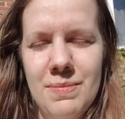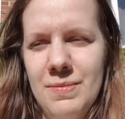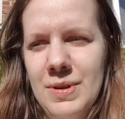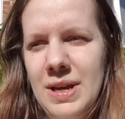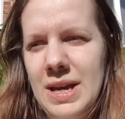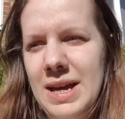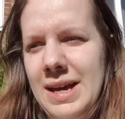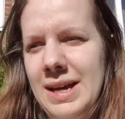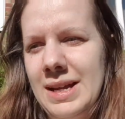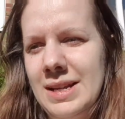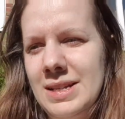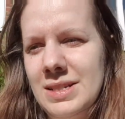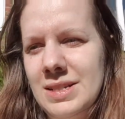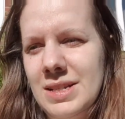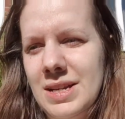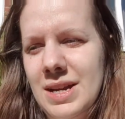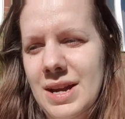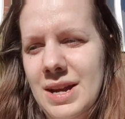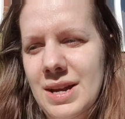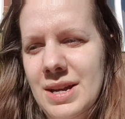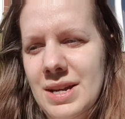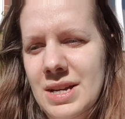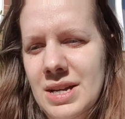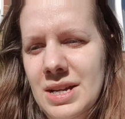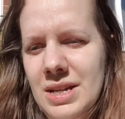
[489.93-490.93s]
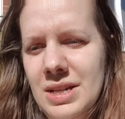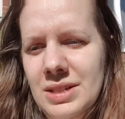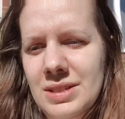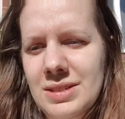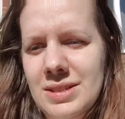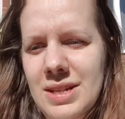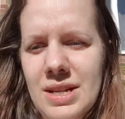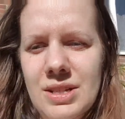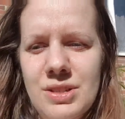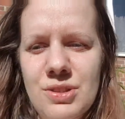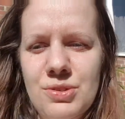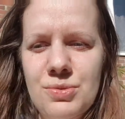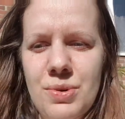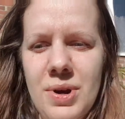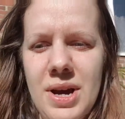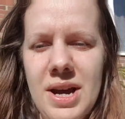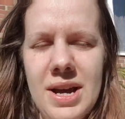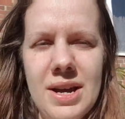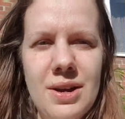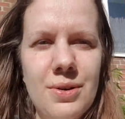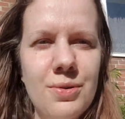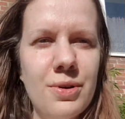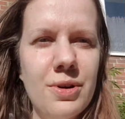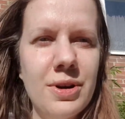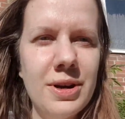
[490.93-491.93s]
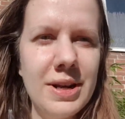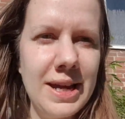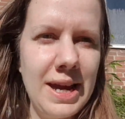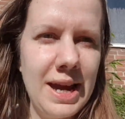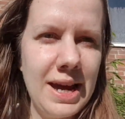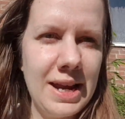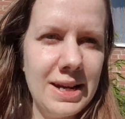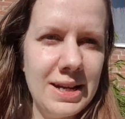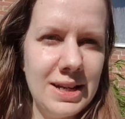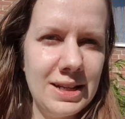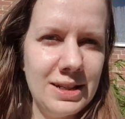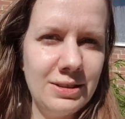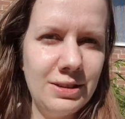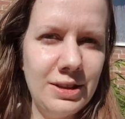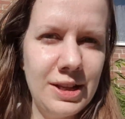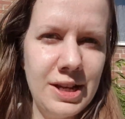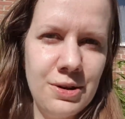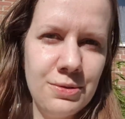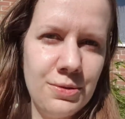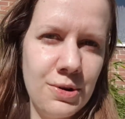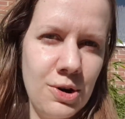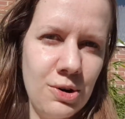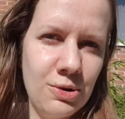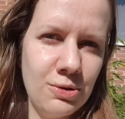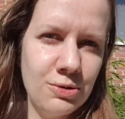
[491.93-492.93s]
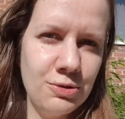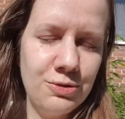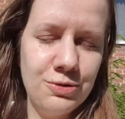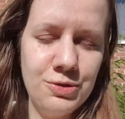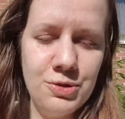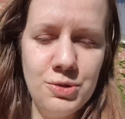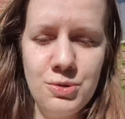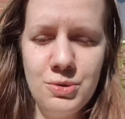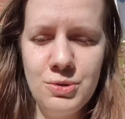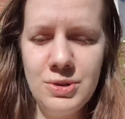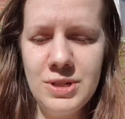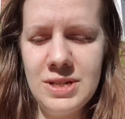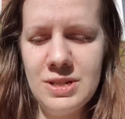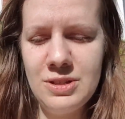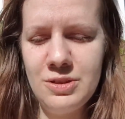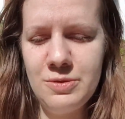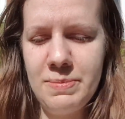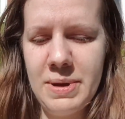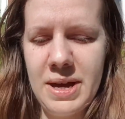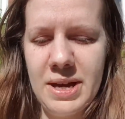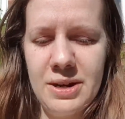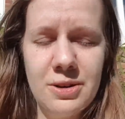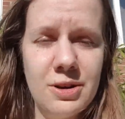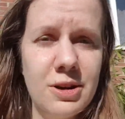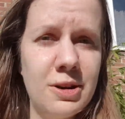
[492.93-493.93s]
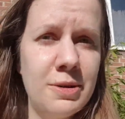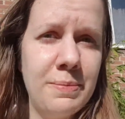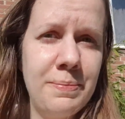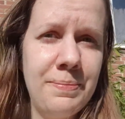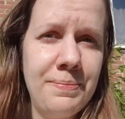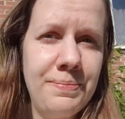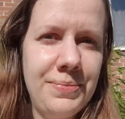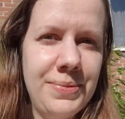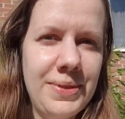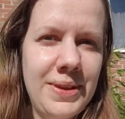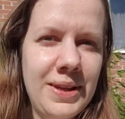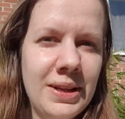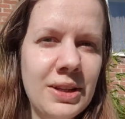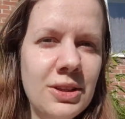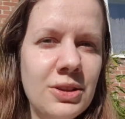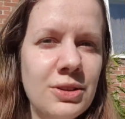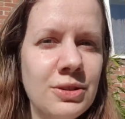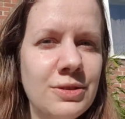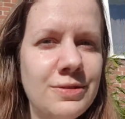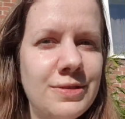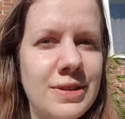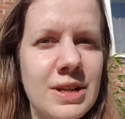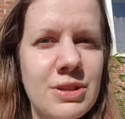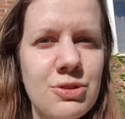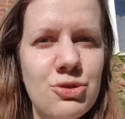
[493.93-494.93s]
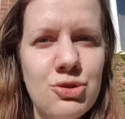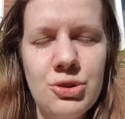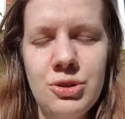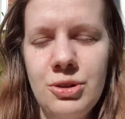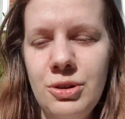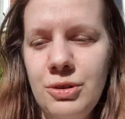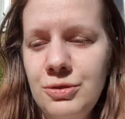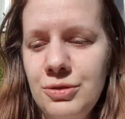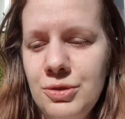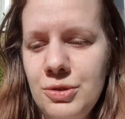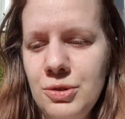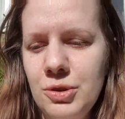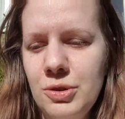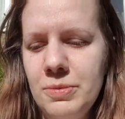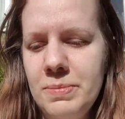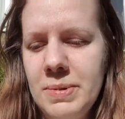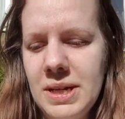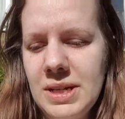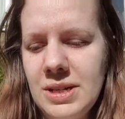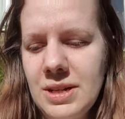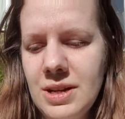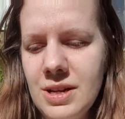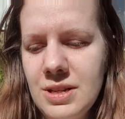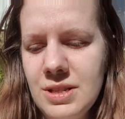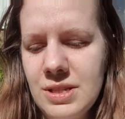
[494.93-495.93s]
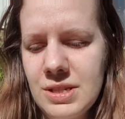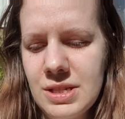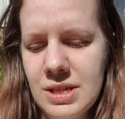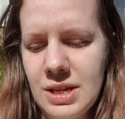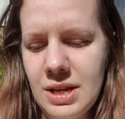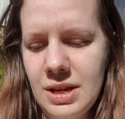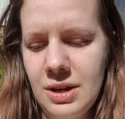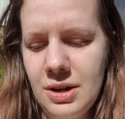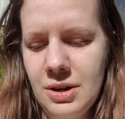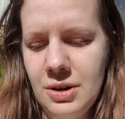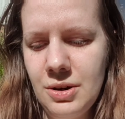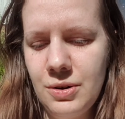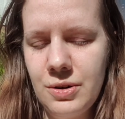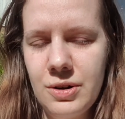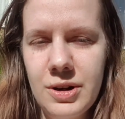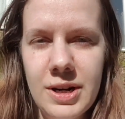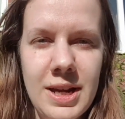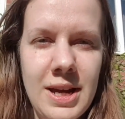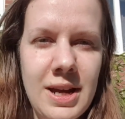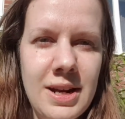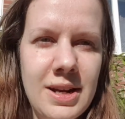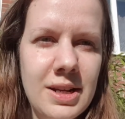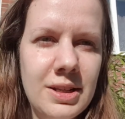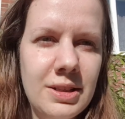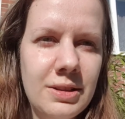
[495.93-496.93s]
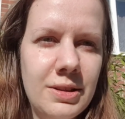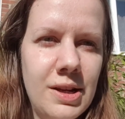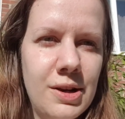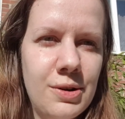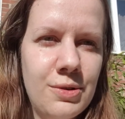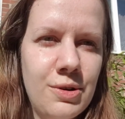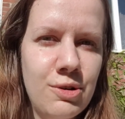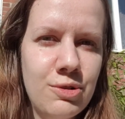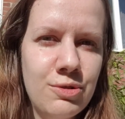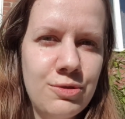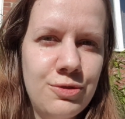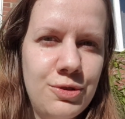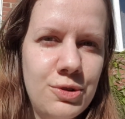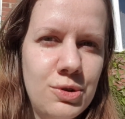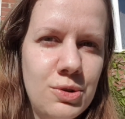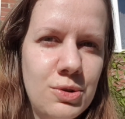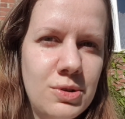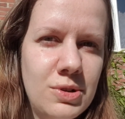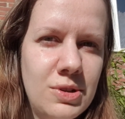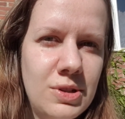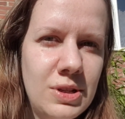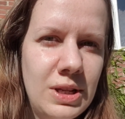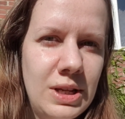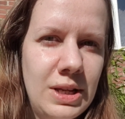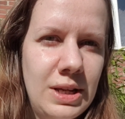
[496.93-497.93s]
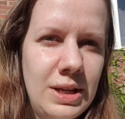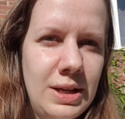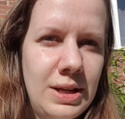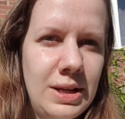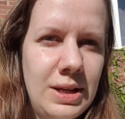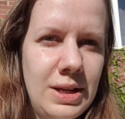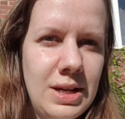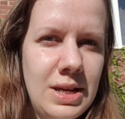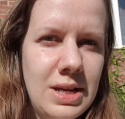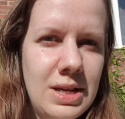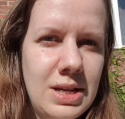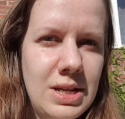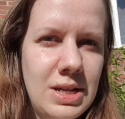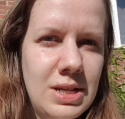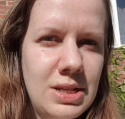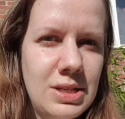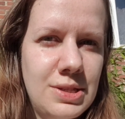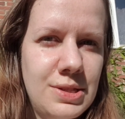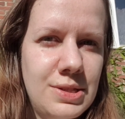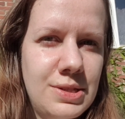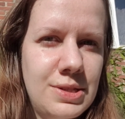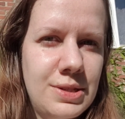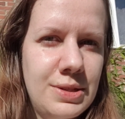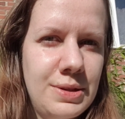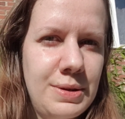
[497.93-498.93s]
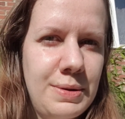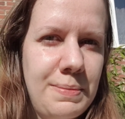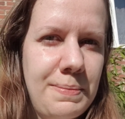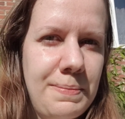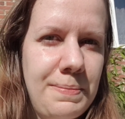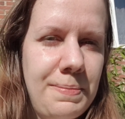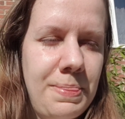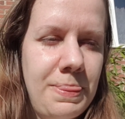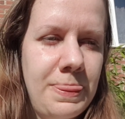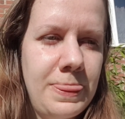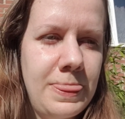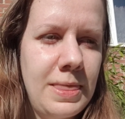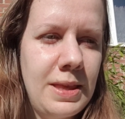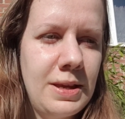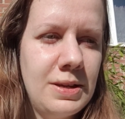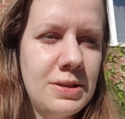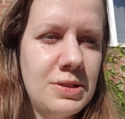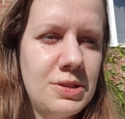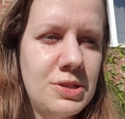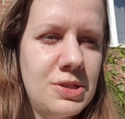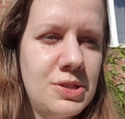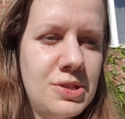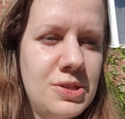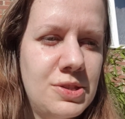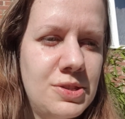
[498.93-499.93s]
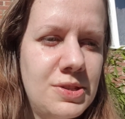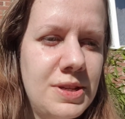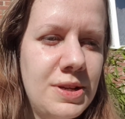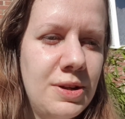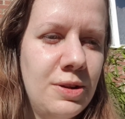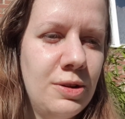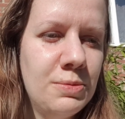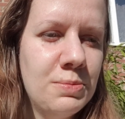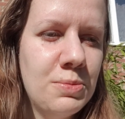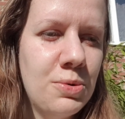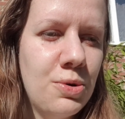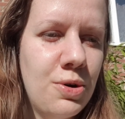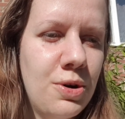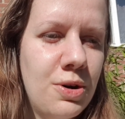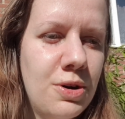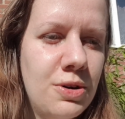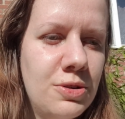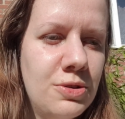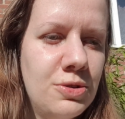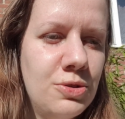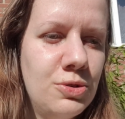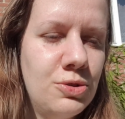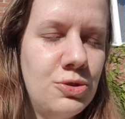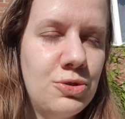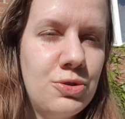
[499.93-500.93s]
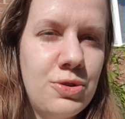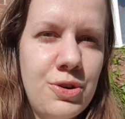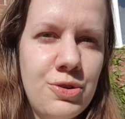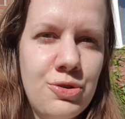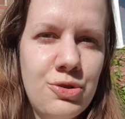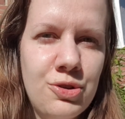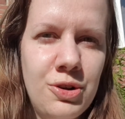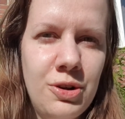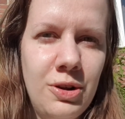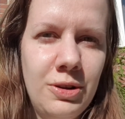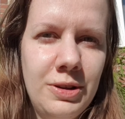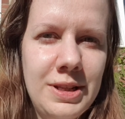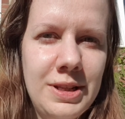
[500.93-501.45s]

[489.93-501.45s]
And that's why organically grown food is better than conventional food, because organically grown food is still more nutrient